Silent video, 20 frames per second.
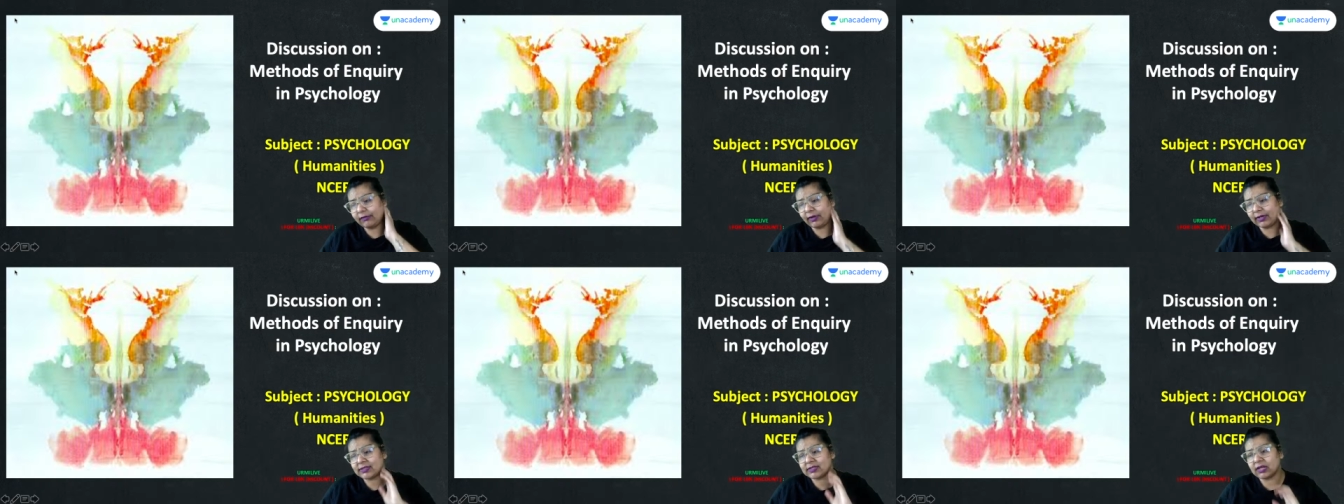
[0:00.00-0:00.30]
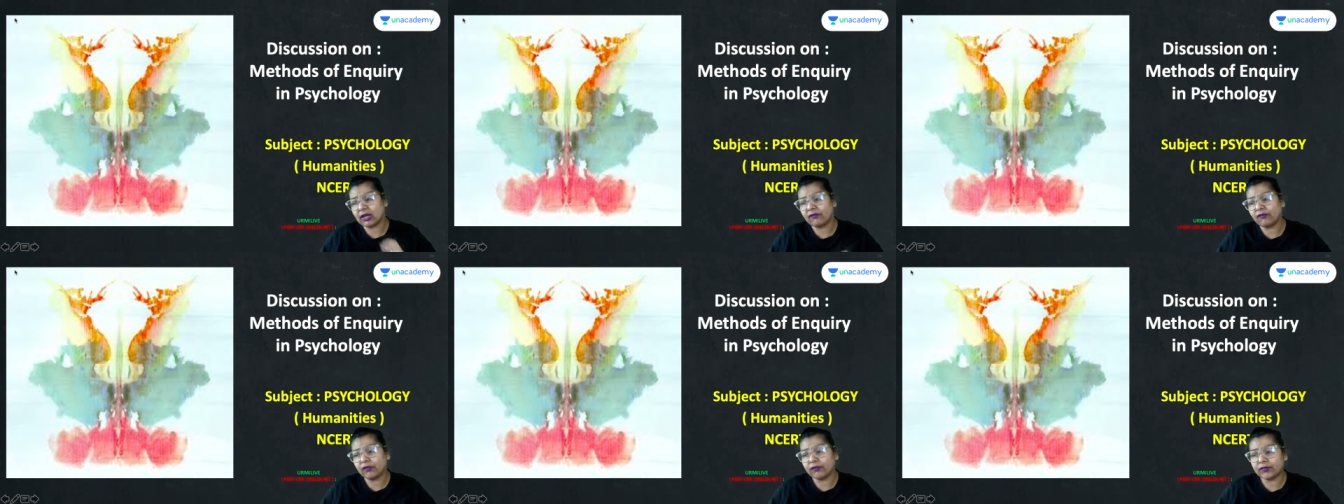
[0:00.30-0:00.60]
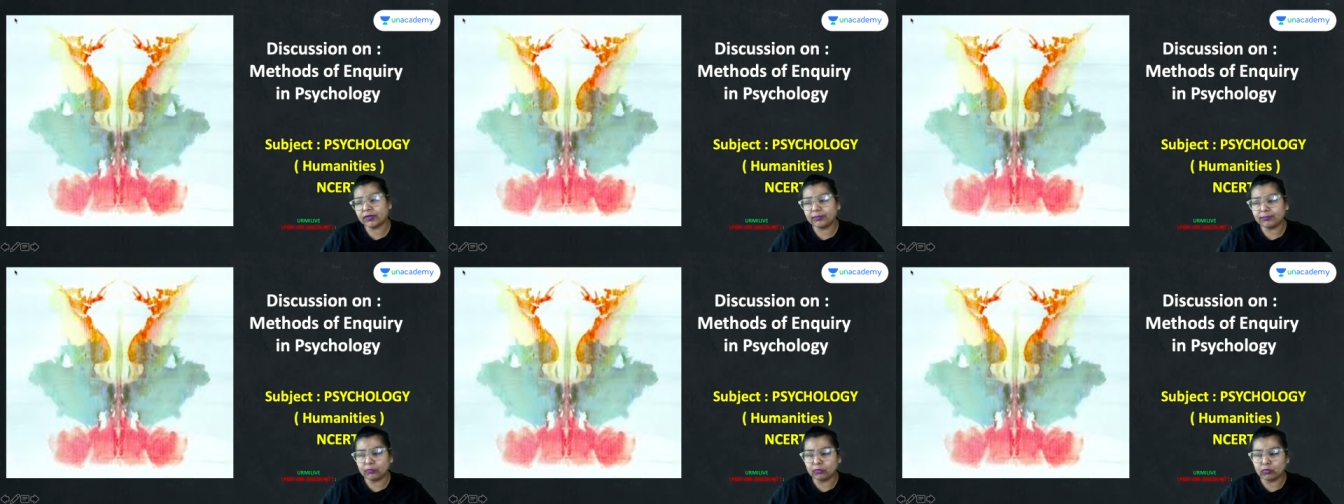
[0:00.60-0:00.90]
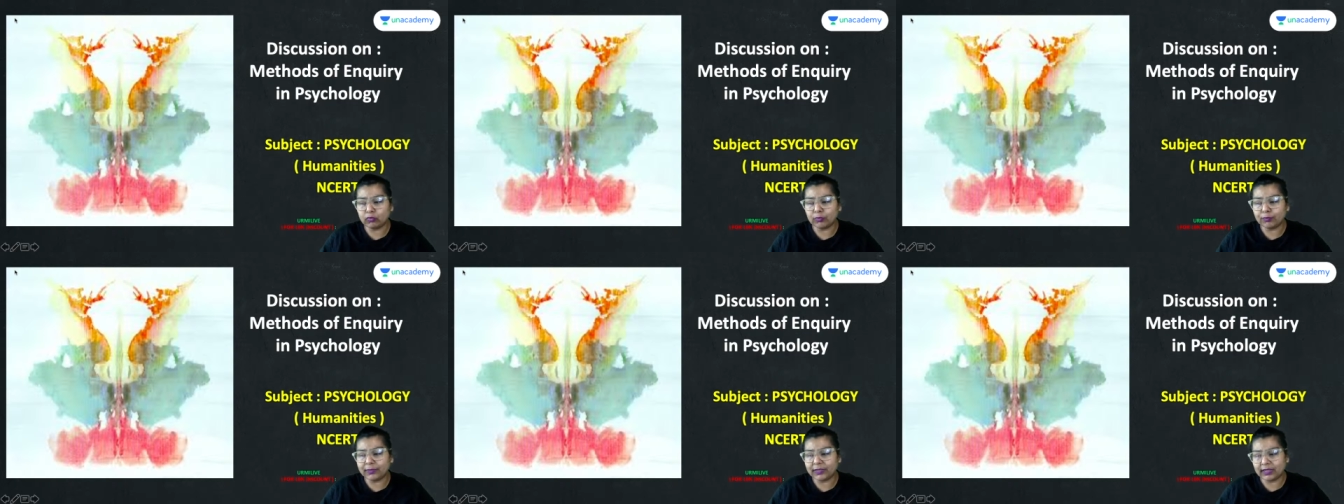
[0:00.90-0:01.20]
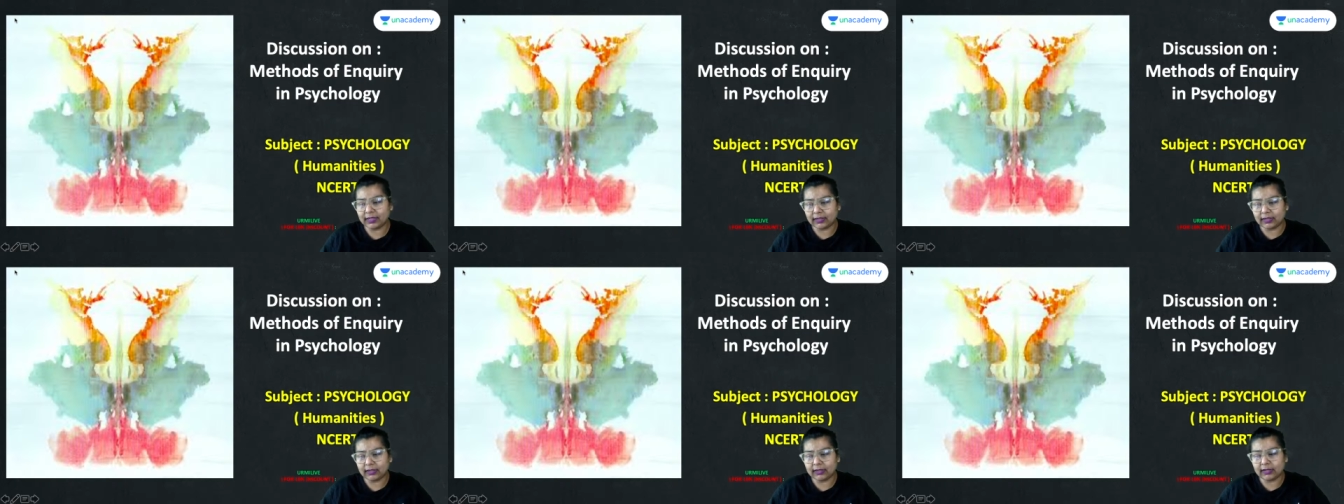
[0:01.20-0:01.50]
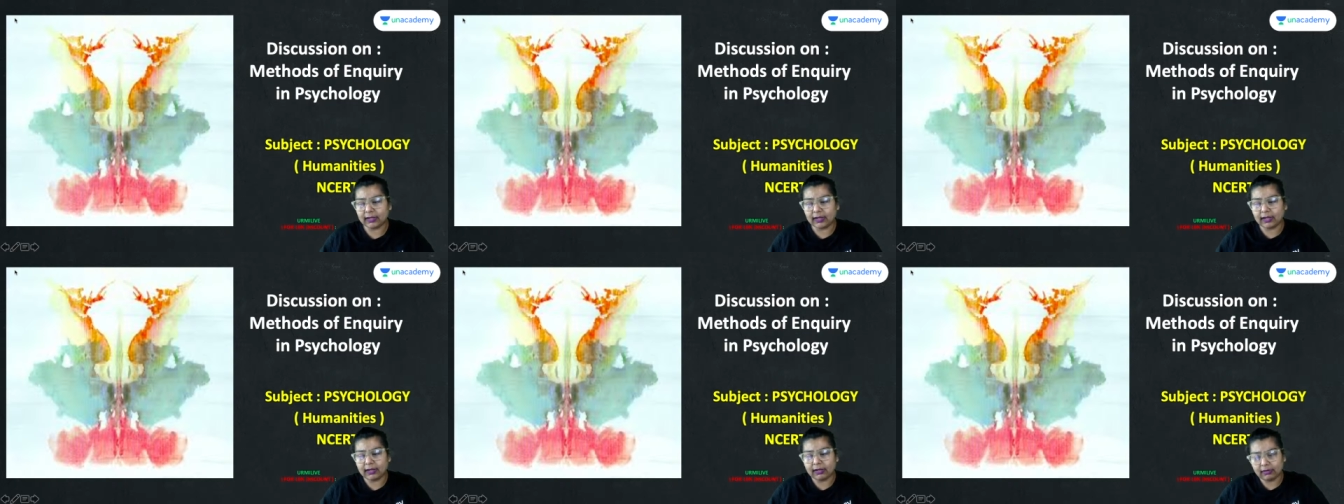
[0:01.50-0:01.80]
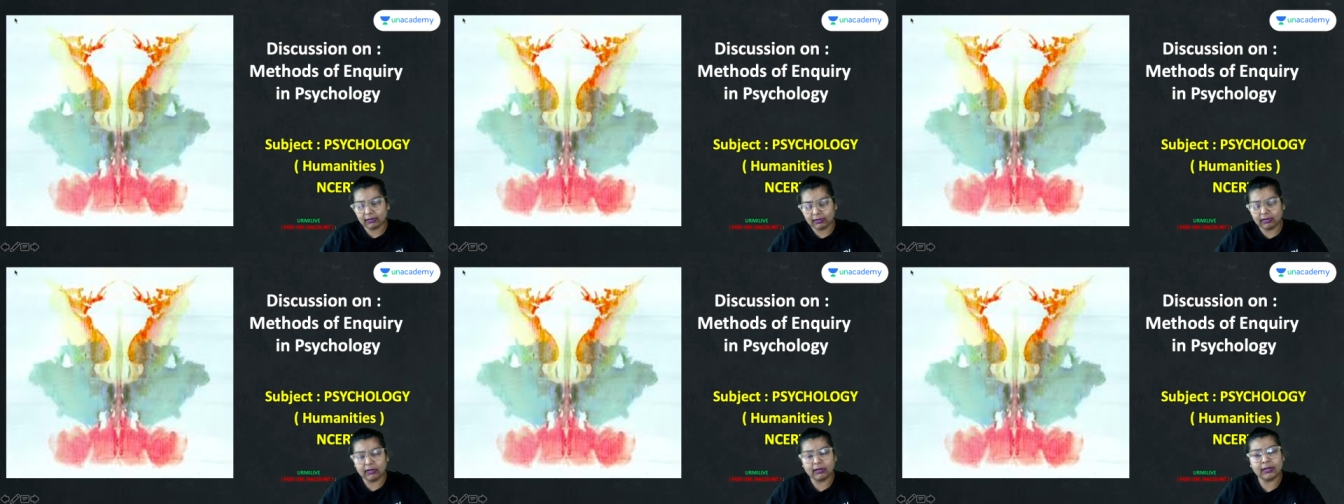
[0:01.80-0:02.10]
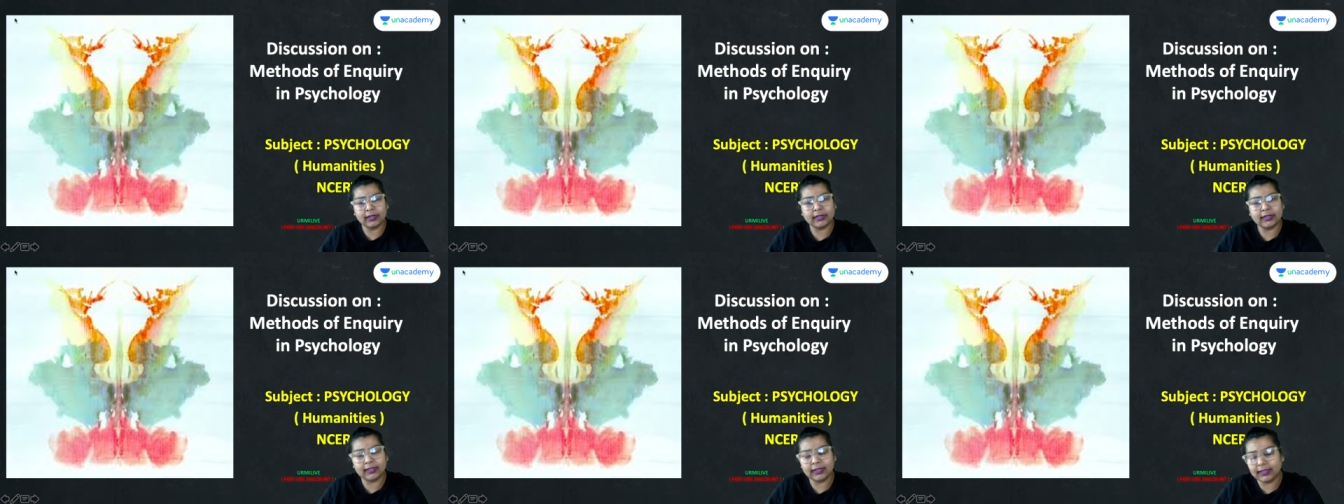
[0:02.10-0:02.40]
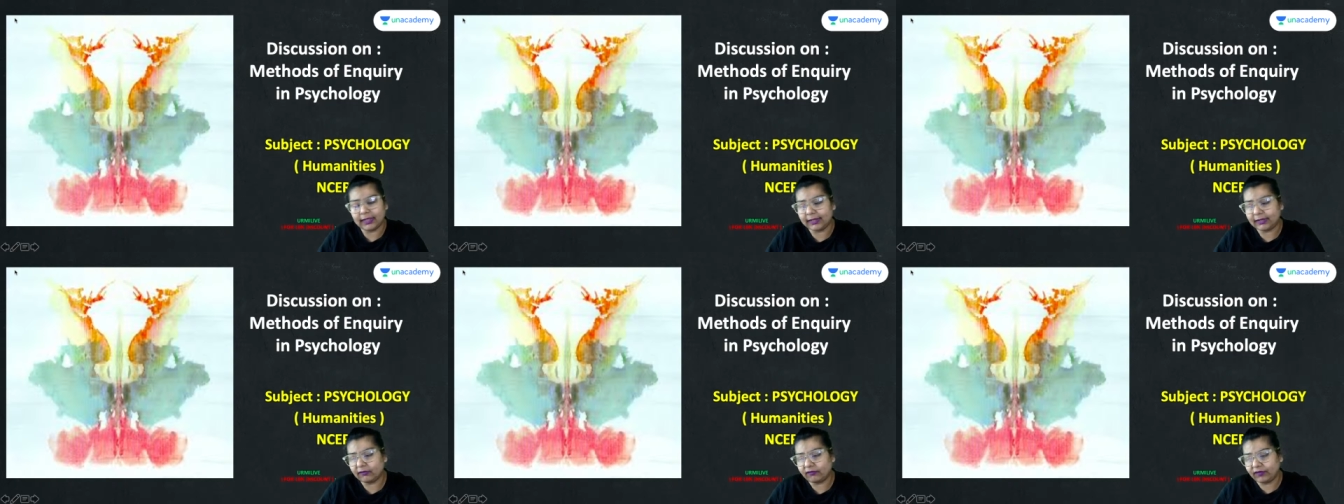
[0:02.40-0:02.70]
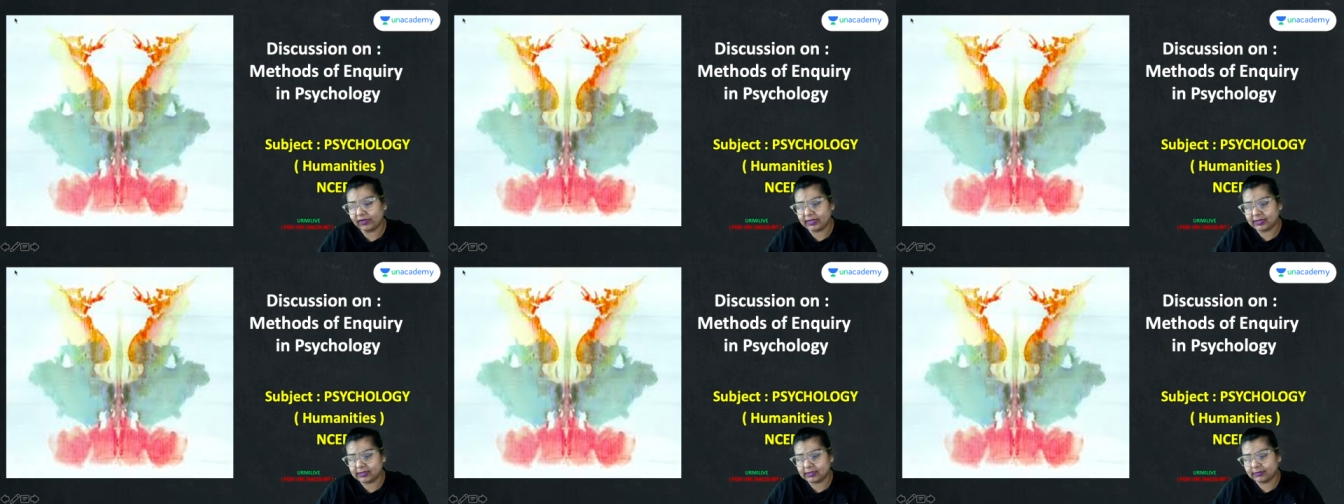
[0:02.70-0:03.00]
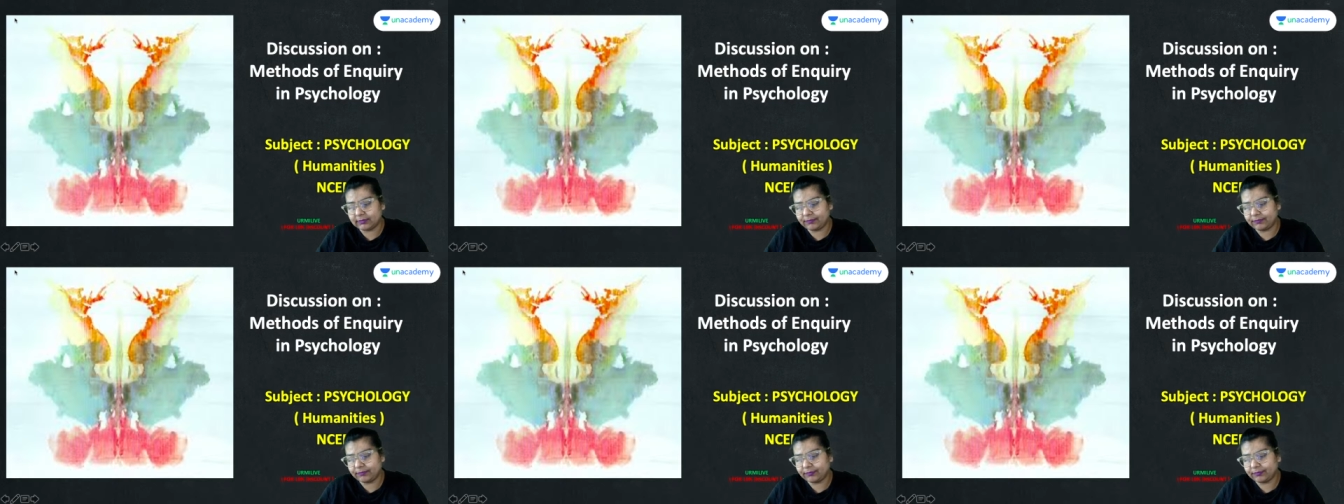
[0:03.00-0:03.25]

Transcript: rest half of the book would be taken care in the later phase.